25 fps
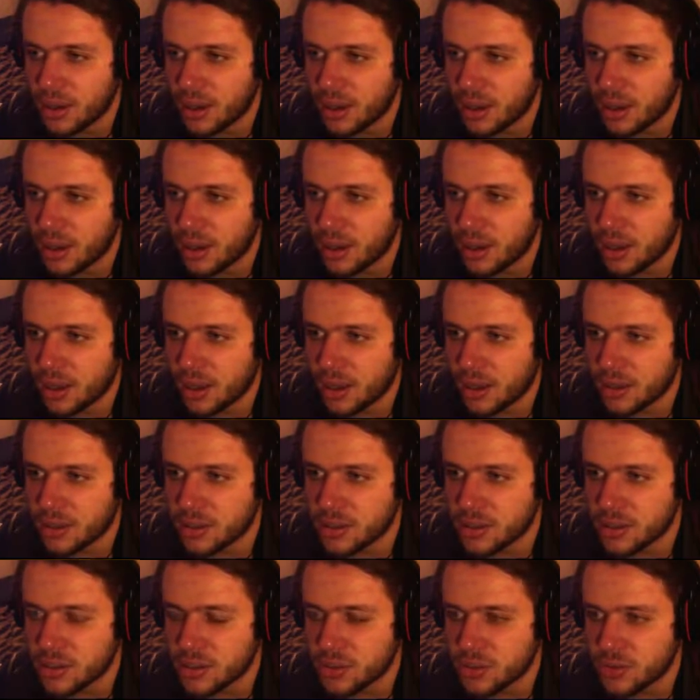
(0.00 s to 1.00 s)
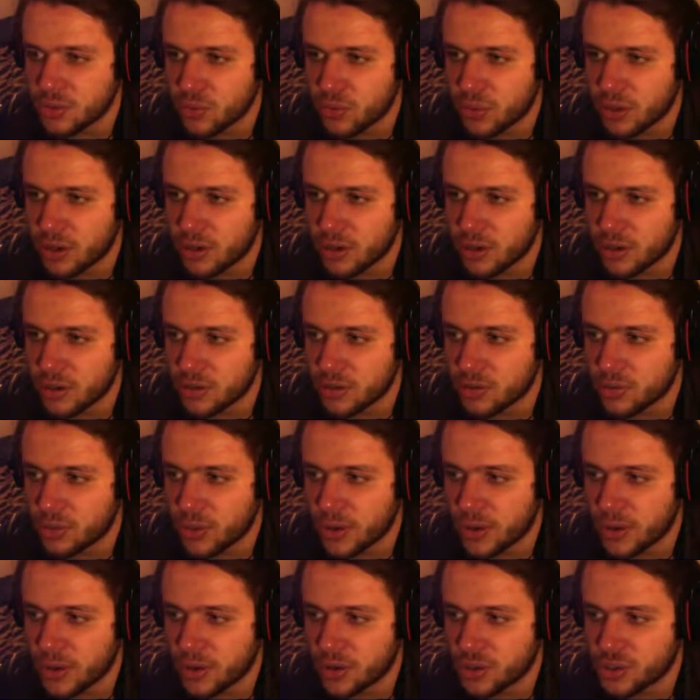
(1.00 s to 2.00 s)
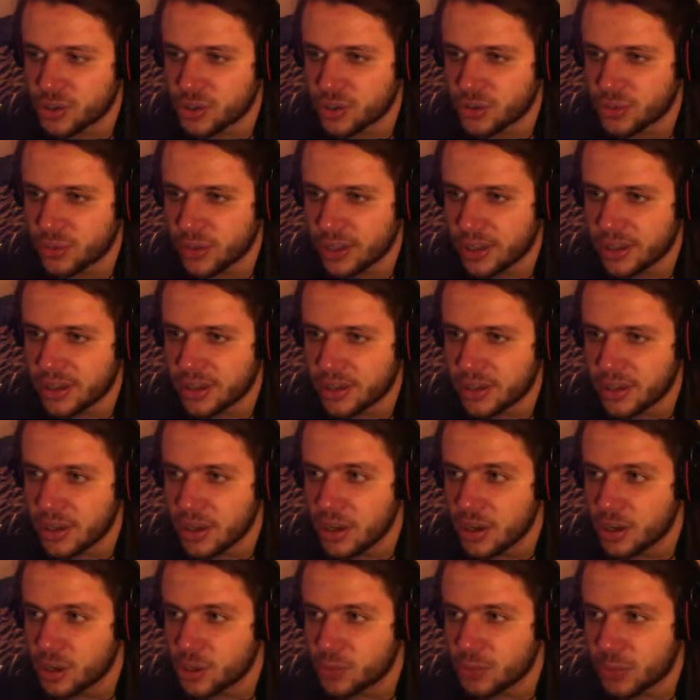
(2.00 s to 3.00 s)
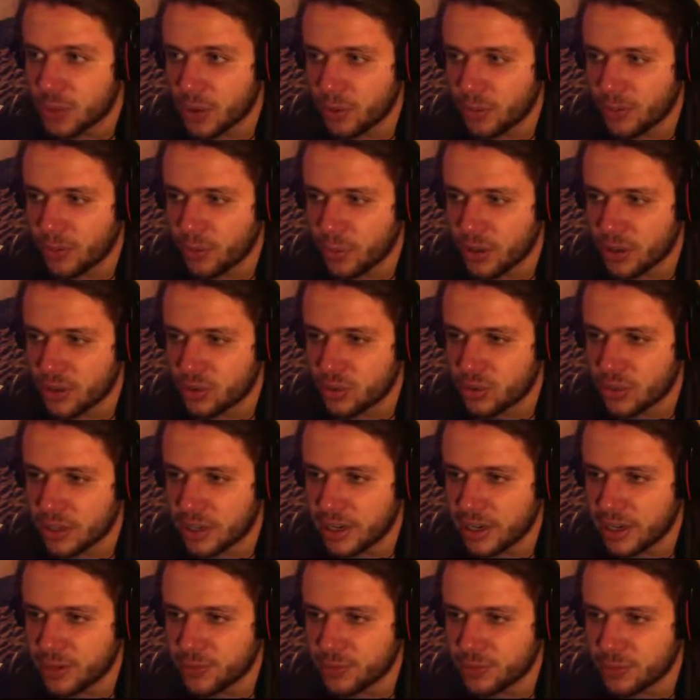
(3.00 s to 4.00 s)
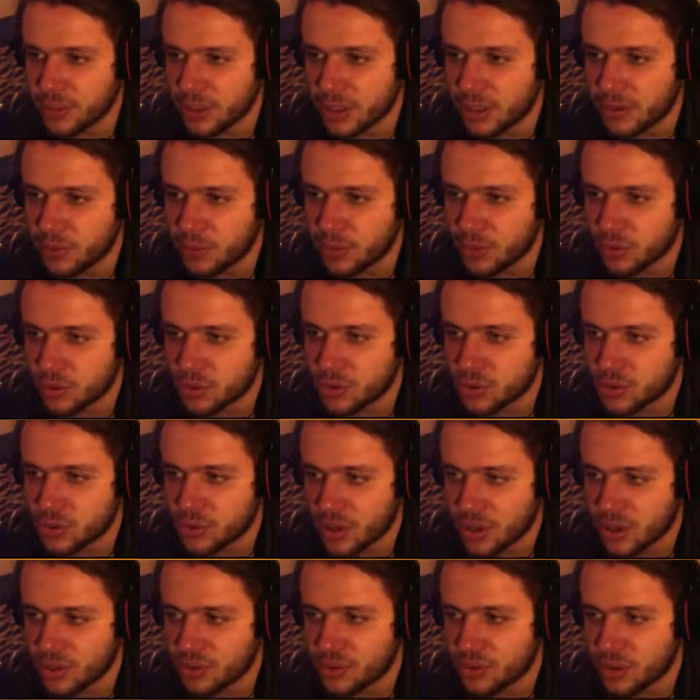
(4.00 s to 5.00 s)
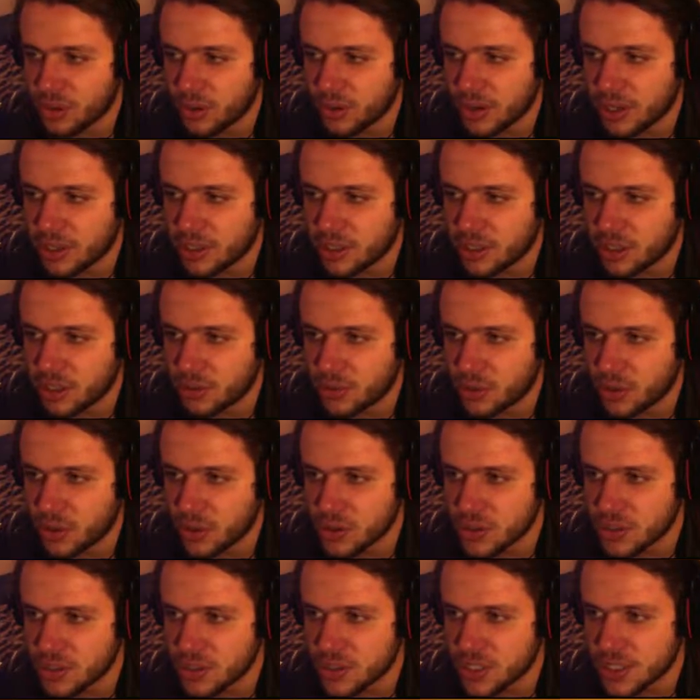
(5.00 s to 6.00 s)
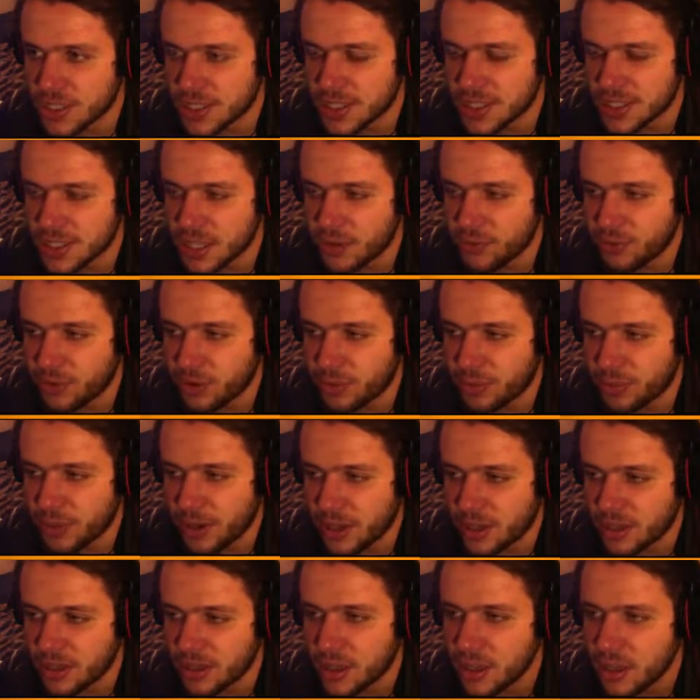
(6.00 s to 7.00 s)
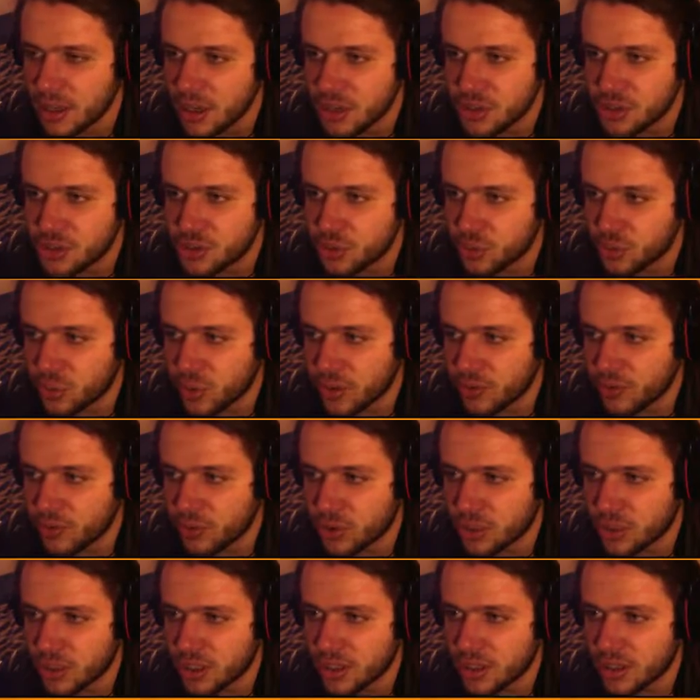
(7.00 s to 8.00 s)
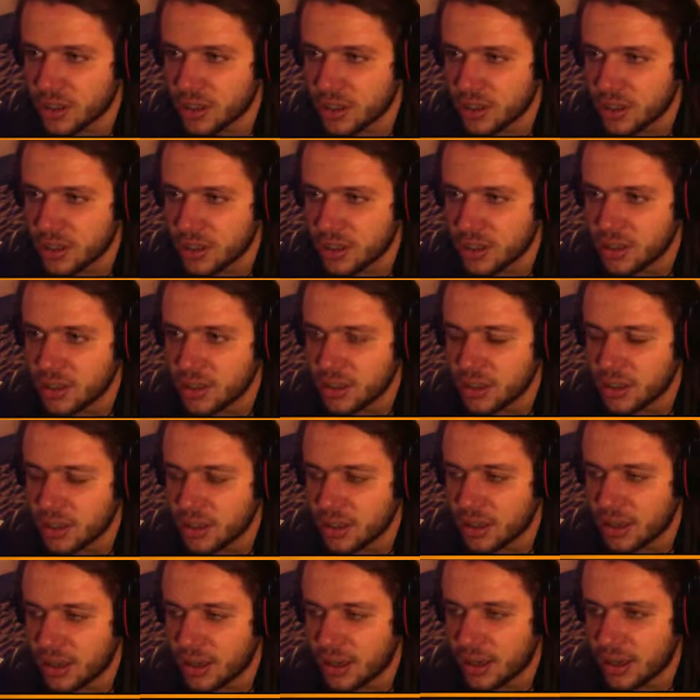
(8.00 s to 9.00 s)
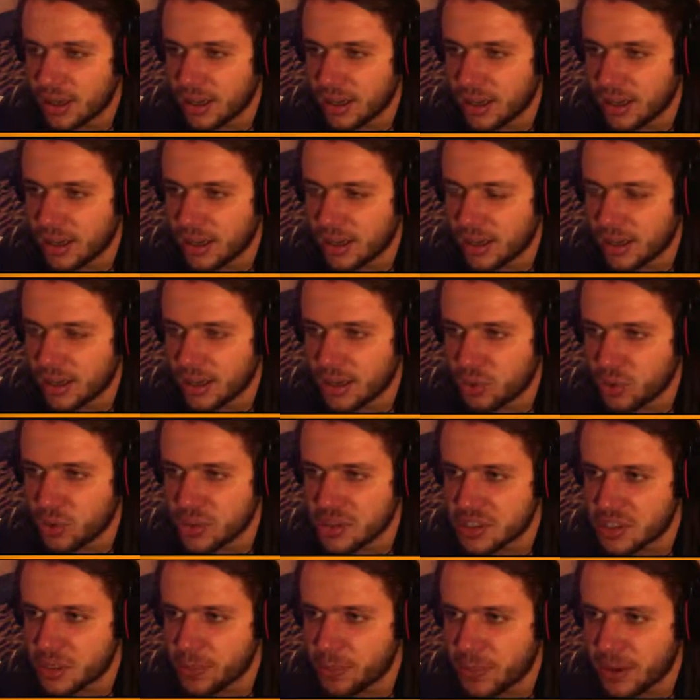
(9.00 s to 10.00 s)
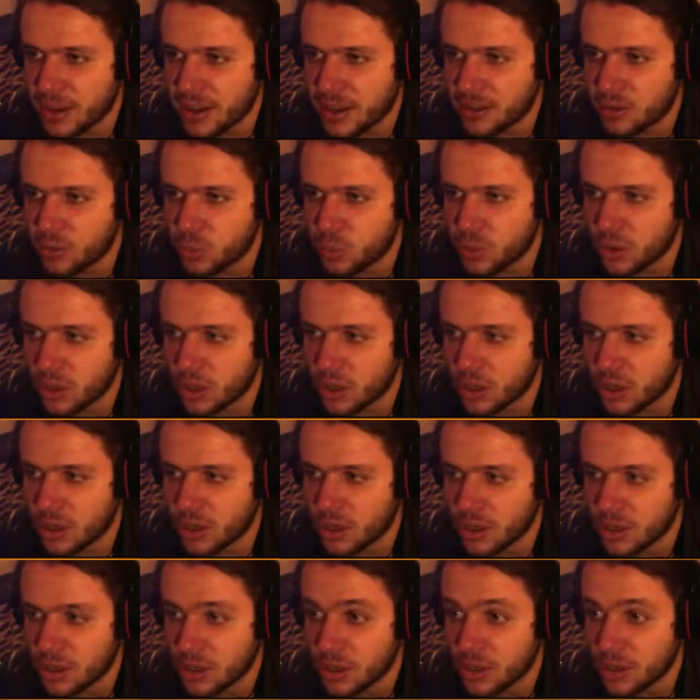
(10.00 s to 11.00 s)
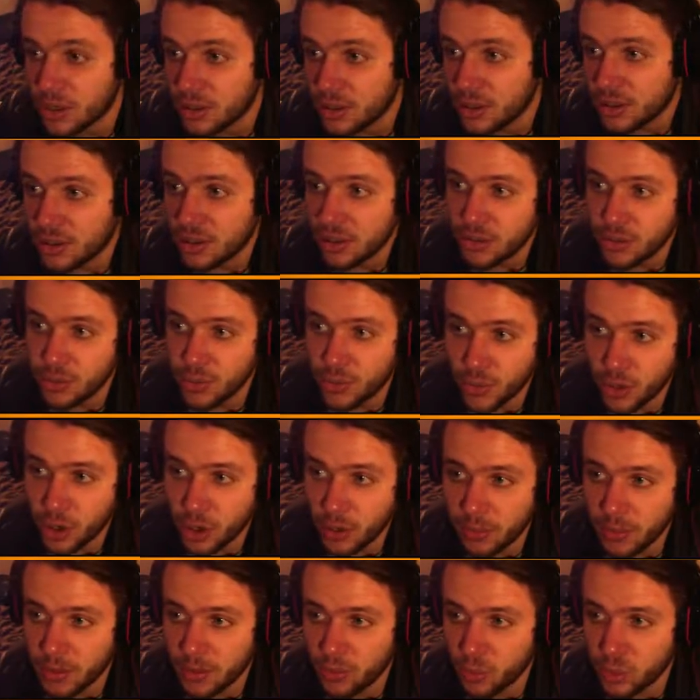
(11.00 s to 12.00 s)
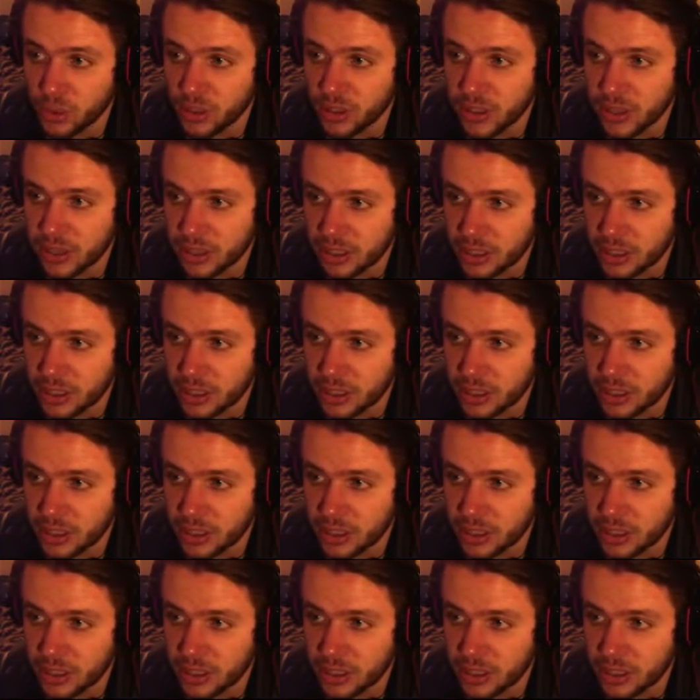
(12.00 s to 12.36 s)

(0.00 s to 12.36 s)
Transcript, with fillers: Uh, I don't know where, where she went. She probably went to the left, but I'm going to try to the right here because it's the safer path. She went for the uh, risky path where you probably wouldn't